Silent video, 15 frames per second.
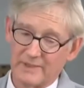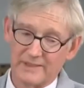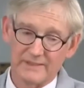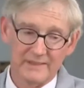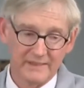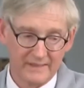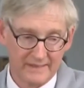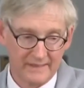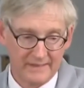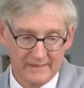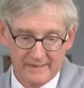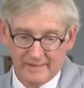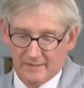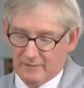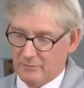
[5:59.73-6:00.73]
But
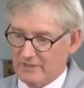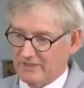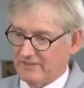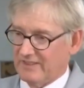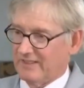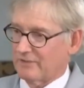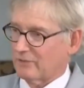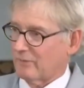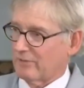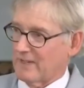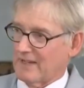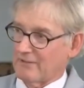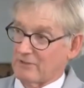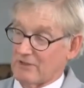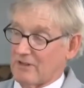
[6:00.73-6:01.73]
when you need to
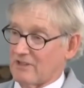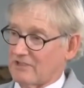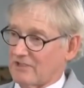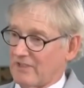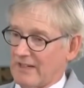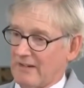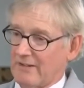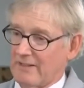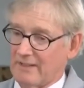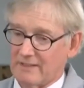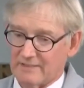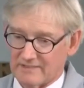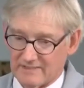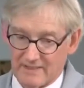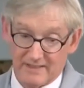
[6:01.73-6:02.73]
apply to a larger
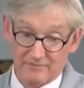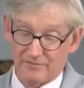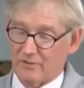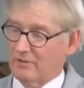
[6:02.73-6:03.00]
area, say a